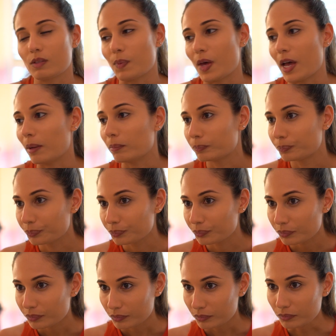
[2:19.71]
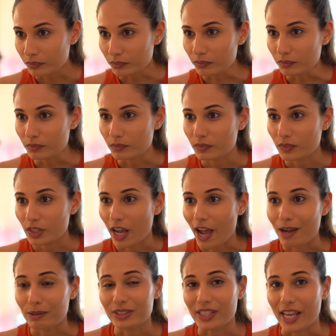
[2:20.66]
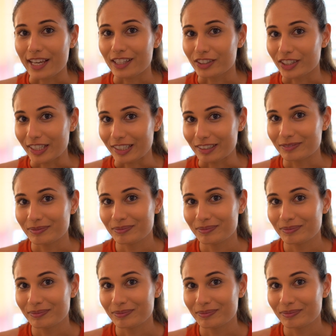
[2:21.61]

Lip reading: but I was angry.